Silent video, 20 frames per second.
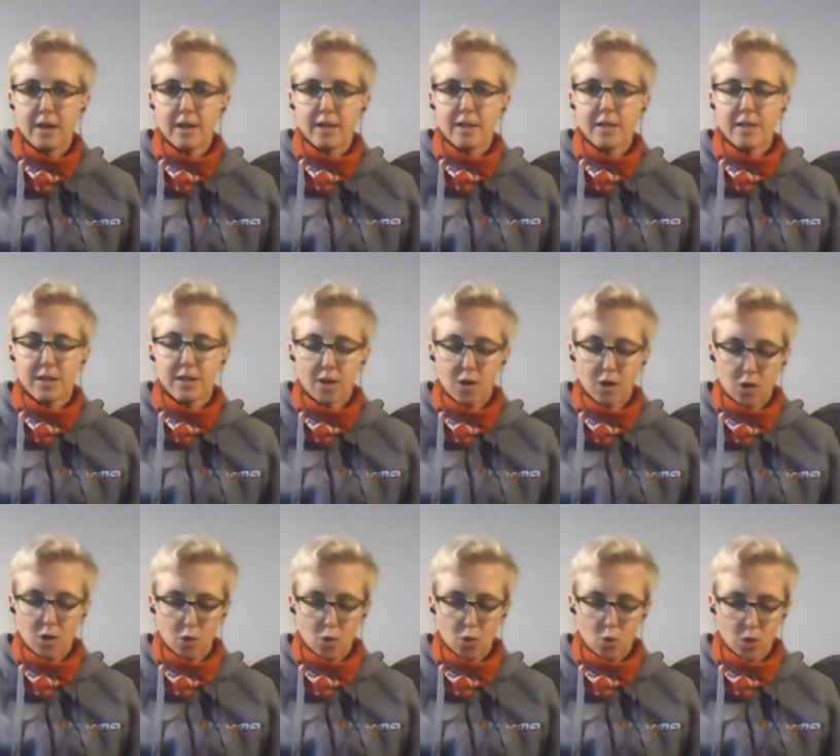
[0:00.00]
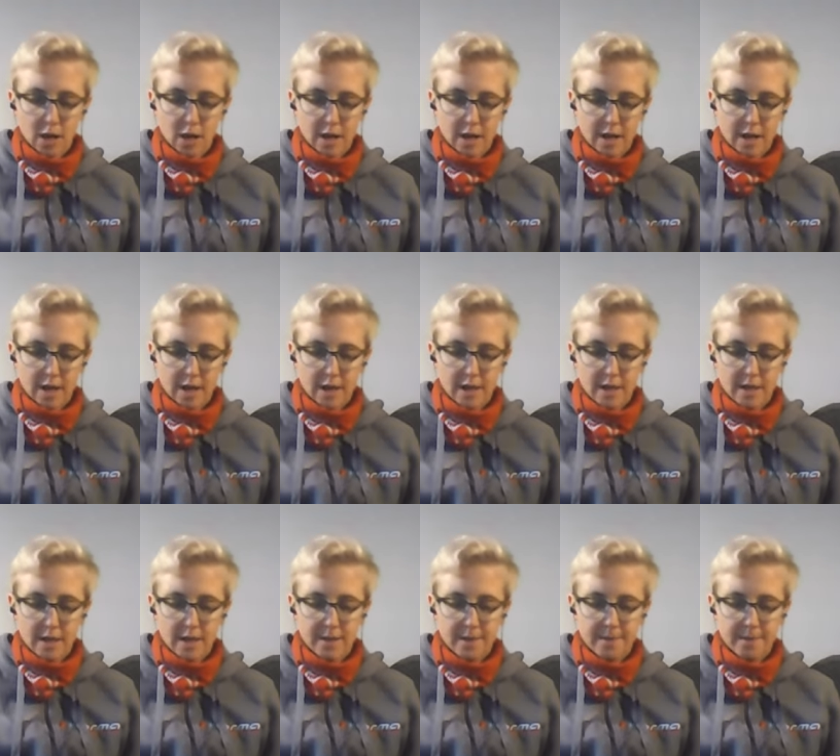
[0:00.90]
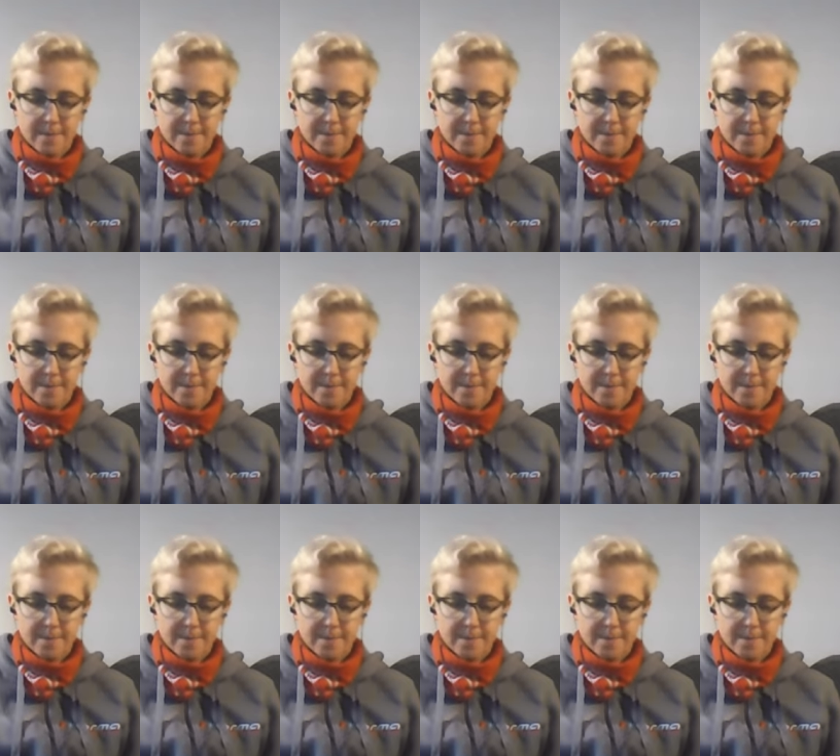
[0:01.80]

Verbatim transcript: So, uh,